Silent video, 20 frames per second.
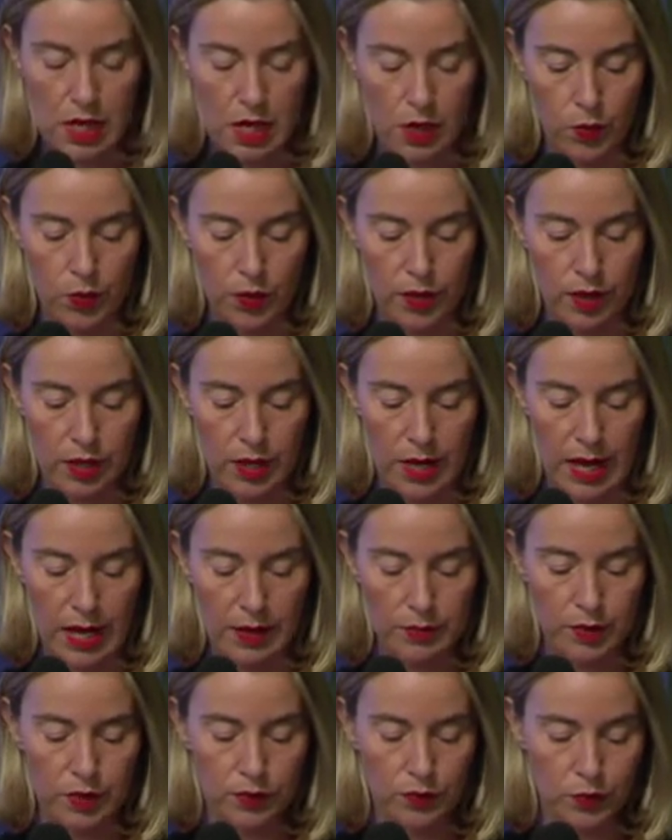Our
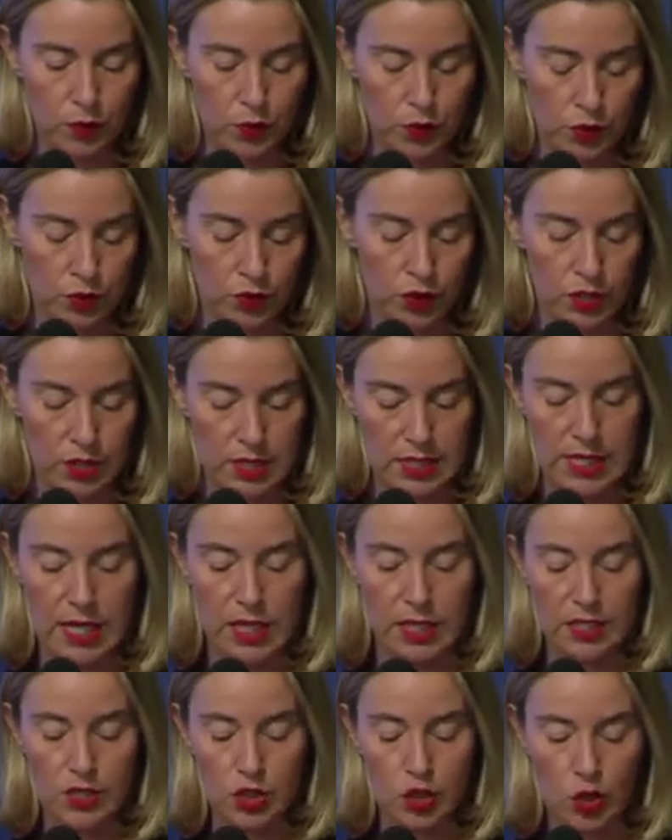hybrid fusion
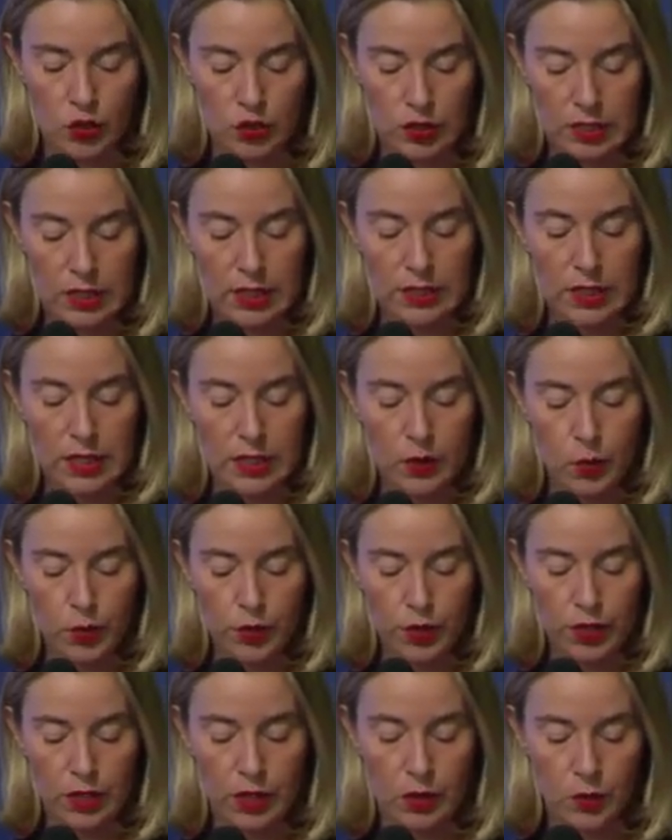cell is constantly
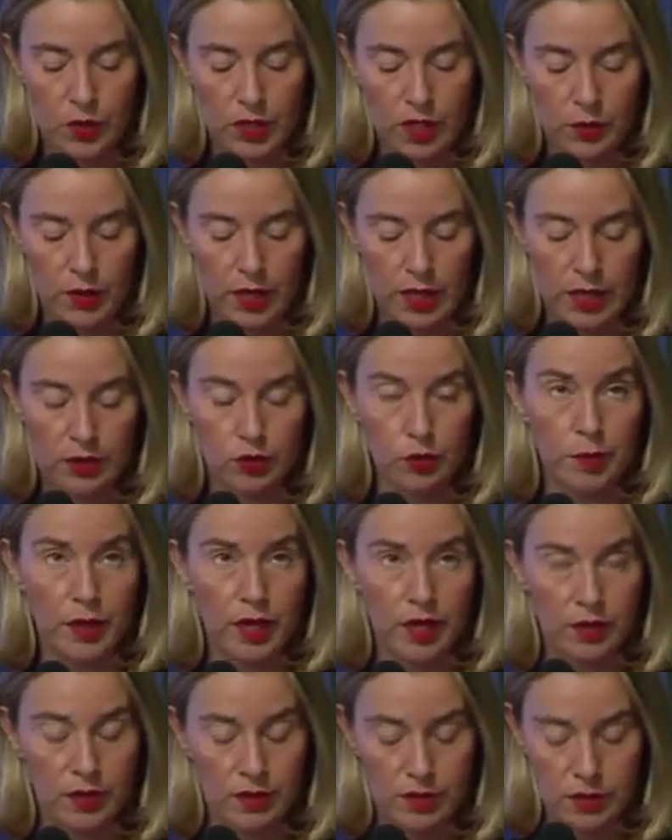working with our NATO
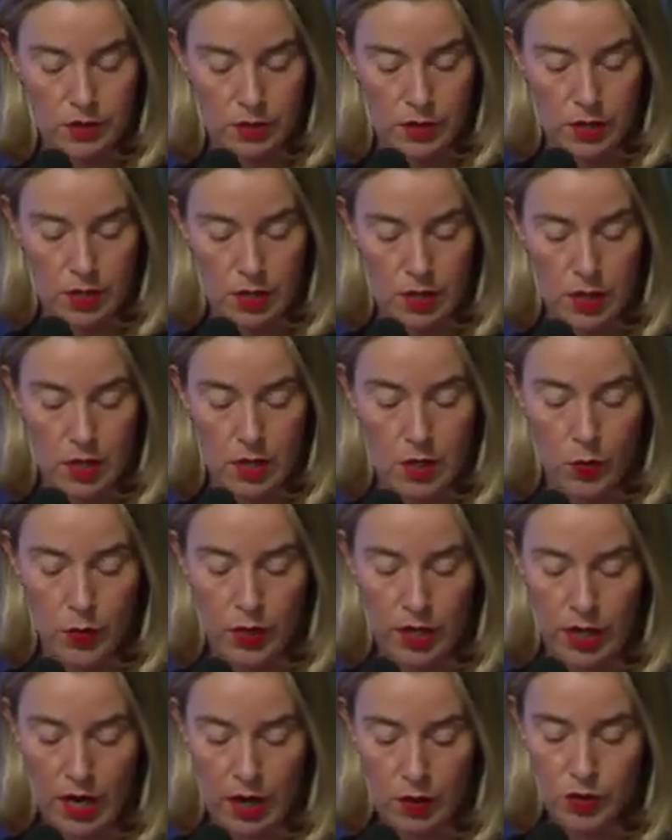partners.
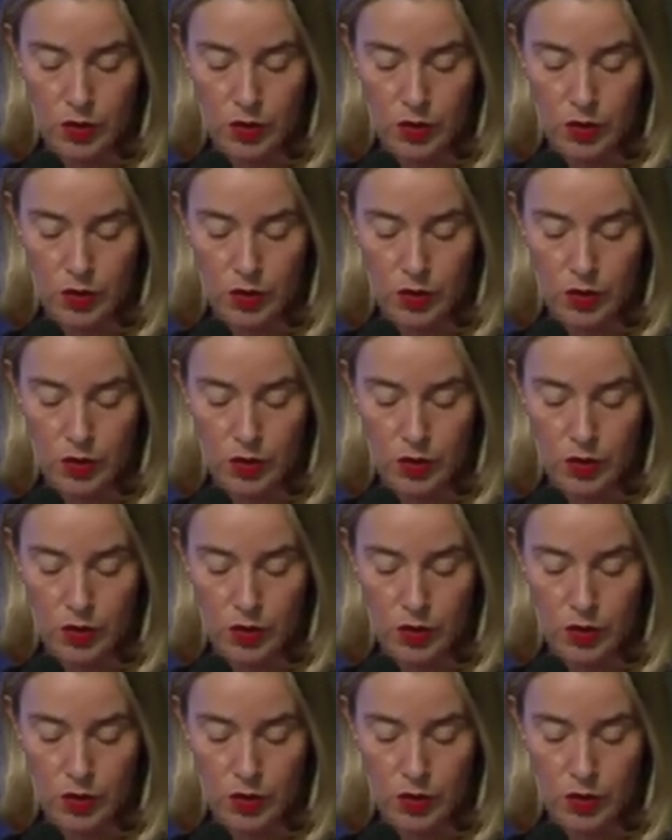We are now